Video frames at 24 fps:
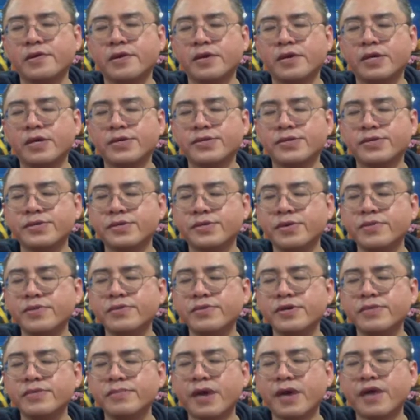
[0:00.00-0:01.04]
And
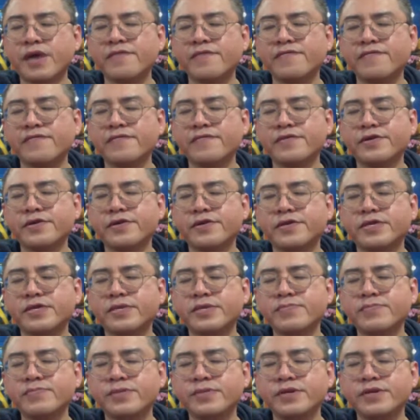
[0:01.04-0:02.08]
slowly, mindfully,
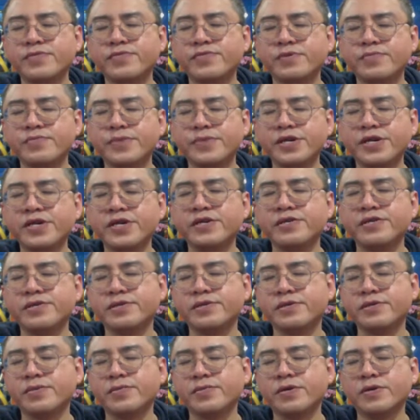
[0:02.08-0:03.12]
simply repeat
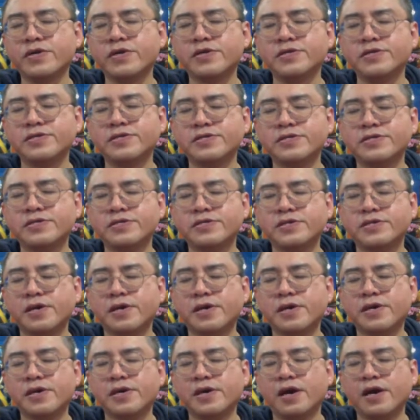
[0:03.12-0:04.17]
the words
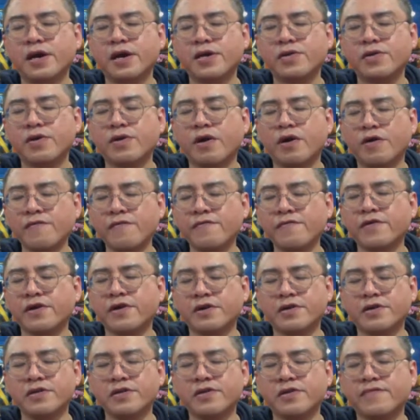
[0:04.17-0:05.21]
and offer
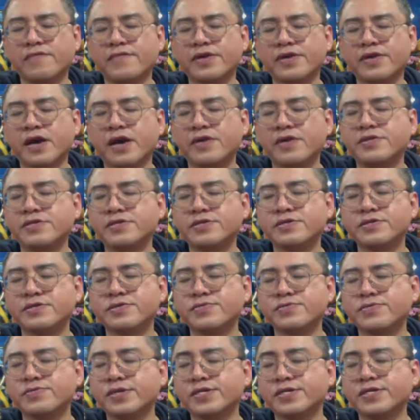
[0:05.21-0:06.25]
loving kindness
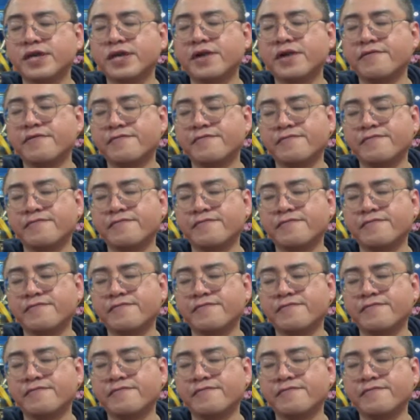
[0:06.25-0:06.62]
to oneself.